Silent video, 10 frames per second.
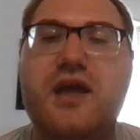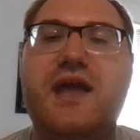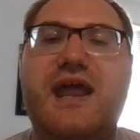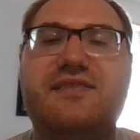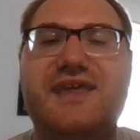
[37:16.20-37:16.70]

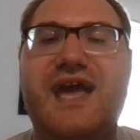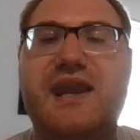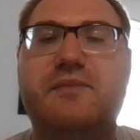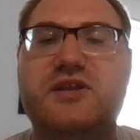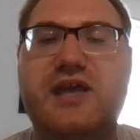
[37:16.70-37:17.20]
And at the
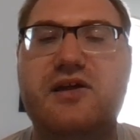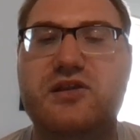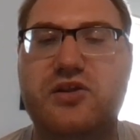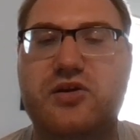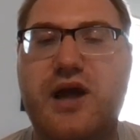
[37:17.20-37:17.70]
end, I'm going to tell
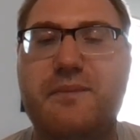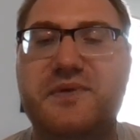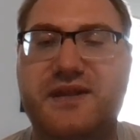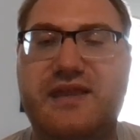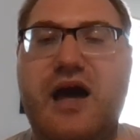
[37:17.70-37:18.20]
you a little
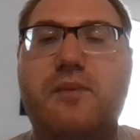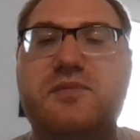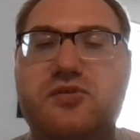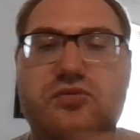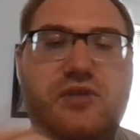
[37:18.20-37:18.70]
company that
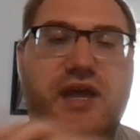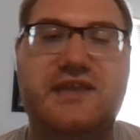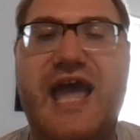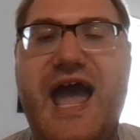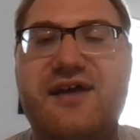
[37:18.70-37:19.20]
helps you
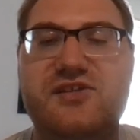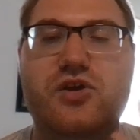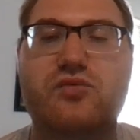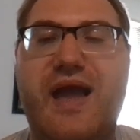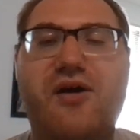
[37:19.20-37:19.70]
like
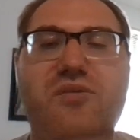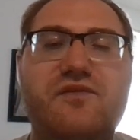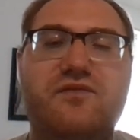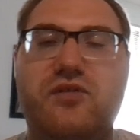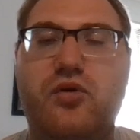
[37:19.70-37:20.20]
taxi
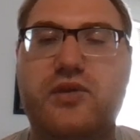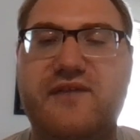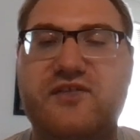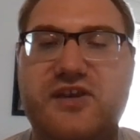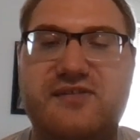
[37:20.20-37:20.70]
around
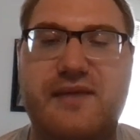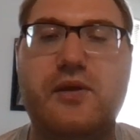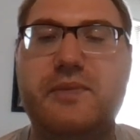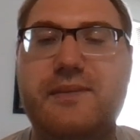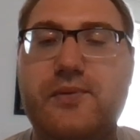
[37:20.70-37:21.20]
only for
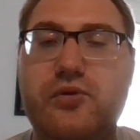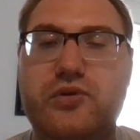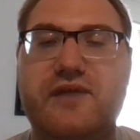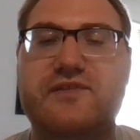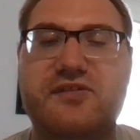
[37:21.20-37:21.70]
disabled people
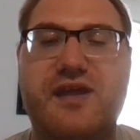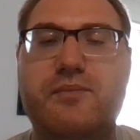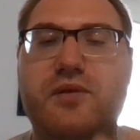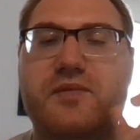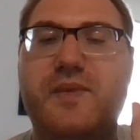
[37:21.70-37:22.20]
who live in the
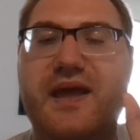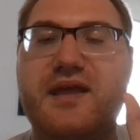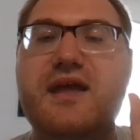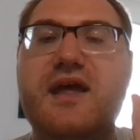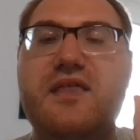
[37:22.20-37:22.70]
suburbs,
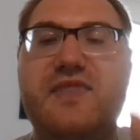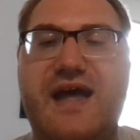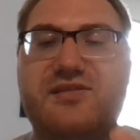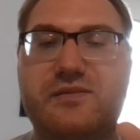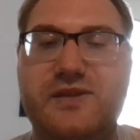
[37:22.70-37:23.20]
but
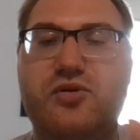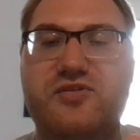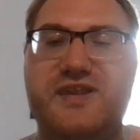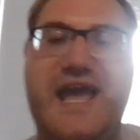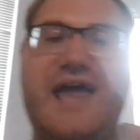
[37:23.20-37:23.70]
that's going to be
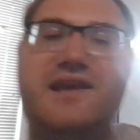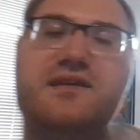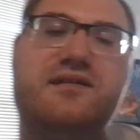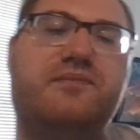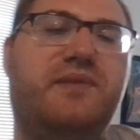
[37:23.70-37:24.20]
towards the
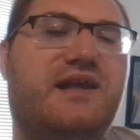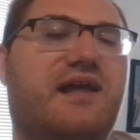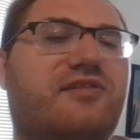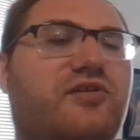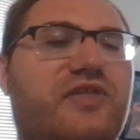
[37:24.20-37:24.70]
end
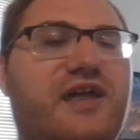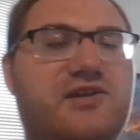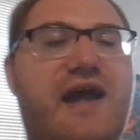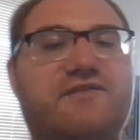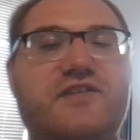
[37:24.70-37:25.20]
because so then
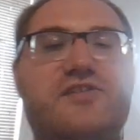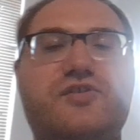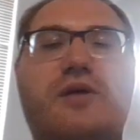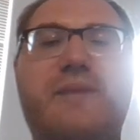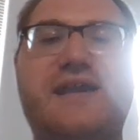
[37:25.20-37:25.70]
you have to
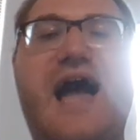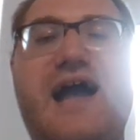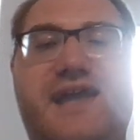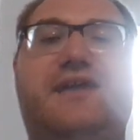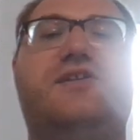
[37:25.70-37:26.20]
listen to all my
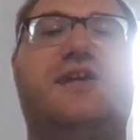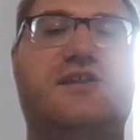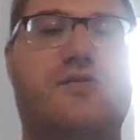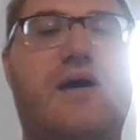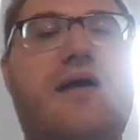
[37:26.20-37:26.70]
talking to
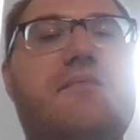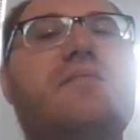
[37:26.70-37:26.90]
get to it.